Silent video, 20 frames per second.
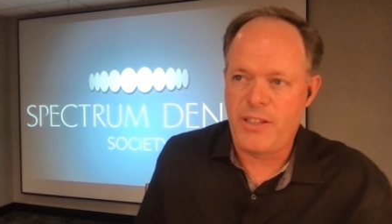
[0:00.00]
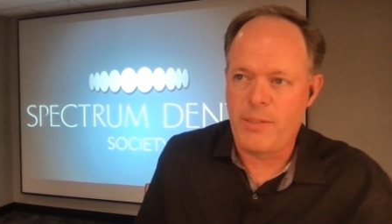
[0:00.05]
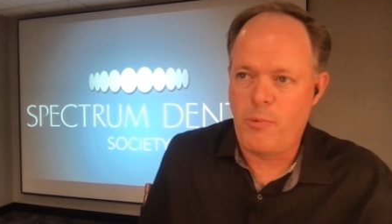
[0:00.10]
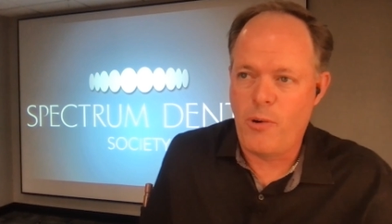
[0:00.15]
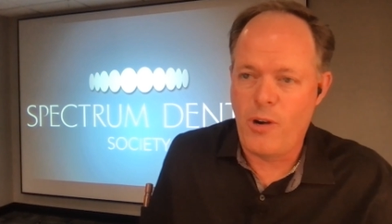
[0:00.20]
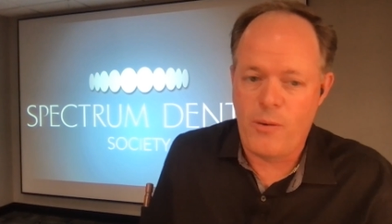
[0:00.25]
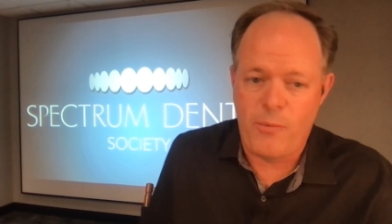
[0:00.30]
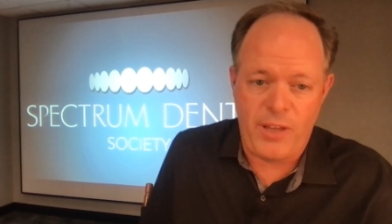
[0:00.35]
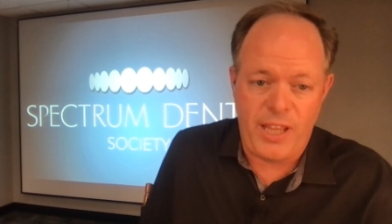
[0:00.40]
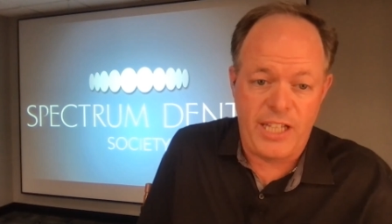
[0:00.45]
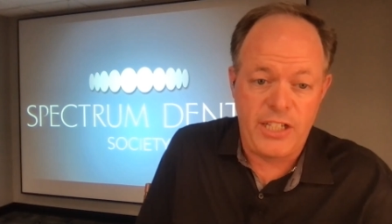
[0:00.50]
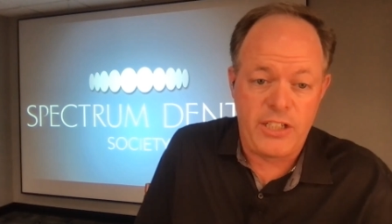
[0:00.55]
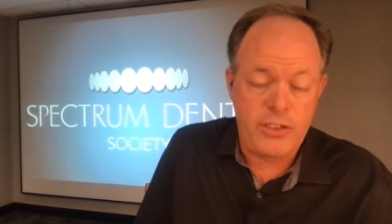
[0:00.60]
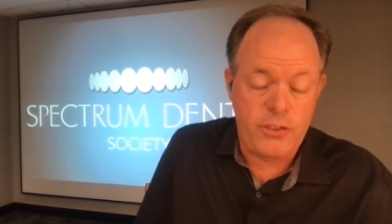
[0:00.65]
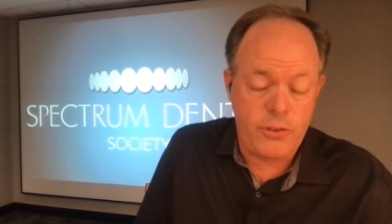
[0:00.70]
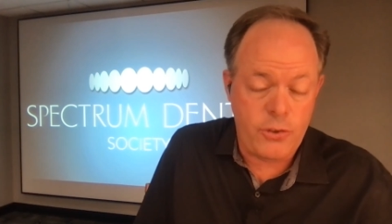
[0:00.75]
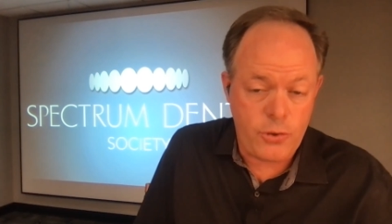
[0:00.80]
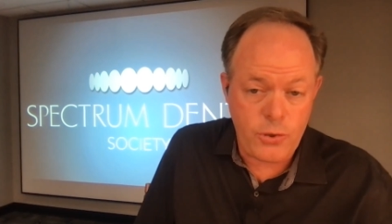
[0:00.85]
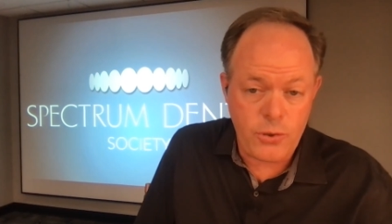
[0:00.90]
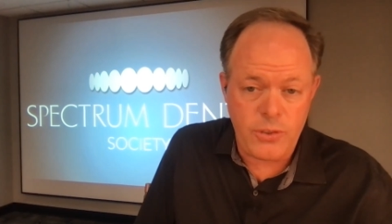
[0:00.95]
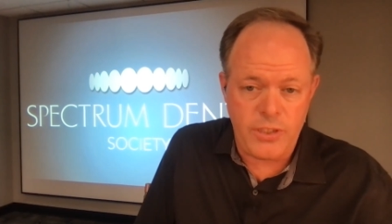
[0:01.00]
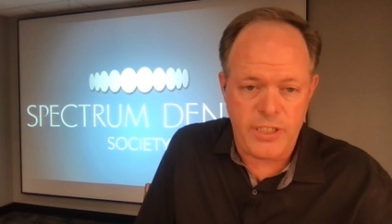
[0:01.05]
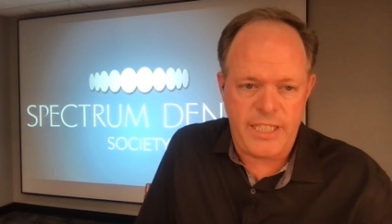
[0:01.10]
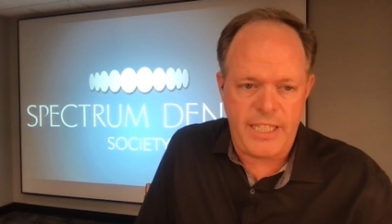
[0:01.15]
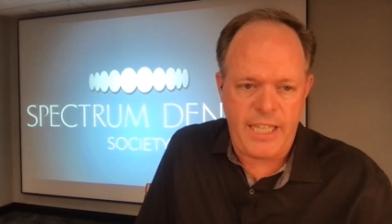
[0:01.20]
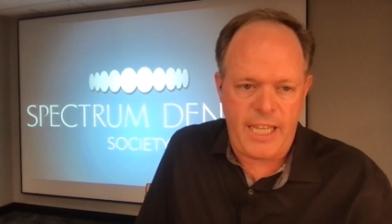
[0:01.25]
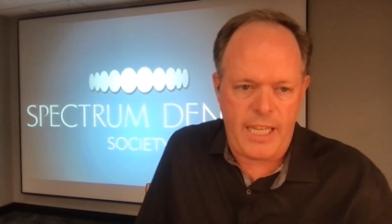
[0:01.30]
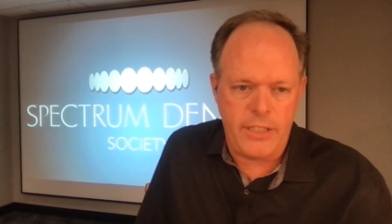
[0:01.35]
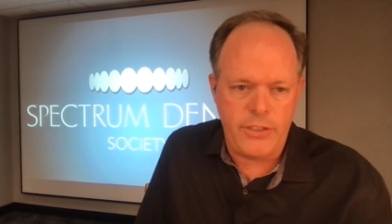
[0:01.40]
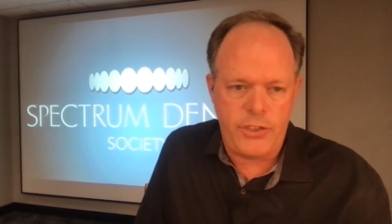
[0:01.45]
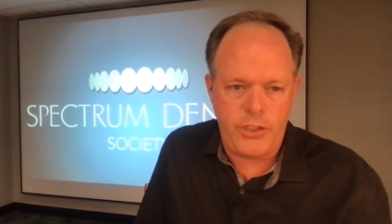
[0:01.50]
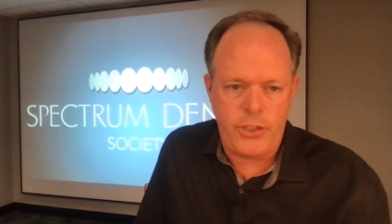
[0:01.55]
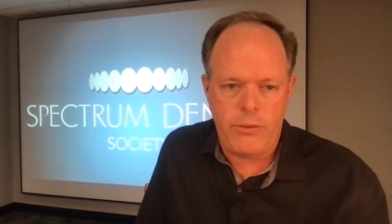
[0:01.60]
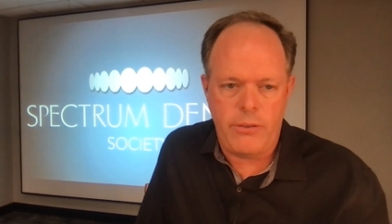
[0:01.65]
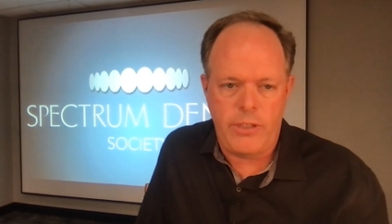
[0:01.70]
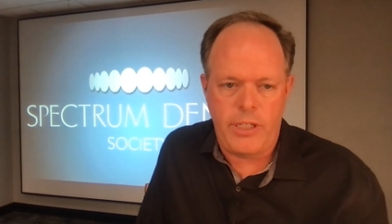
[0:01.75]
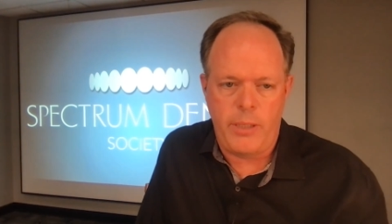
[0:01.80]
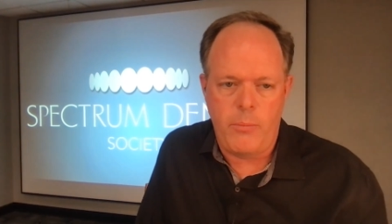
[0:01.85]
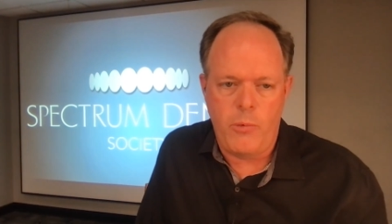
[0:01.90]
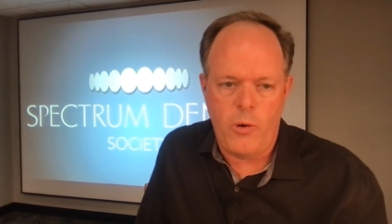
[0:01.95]
point where they truly can't chew
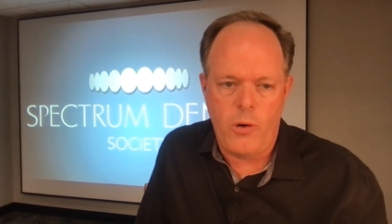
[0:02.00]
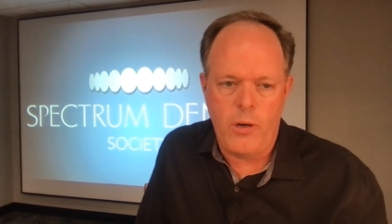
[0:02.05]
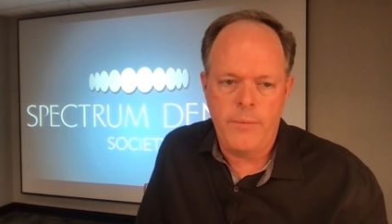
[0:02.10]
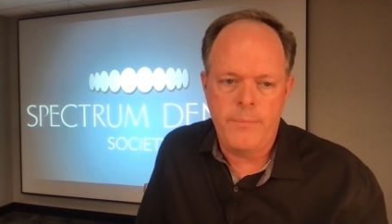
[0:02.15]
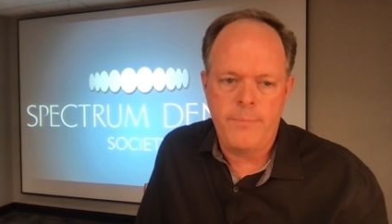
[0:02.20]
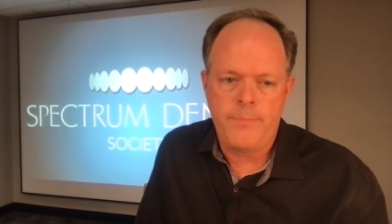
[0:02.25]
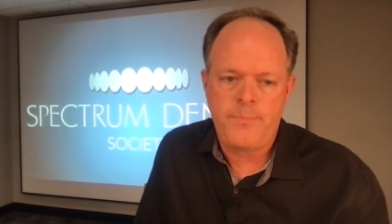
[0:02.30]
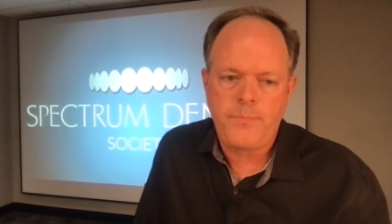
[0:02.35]
anymore.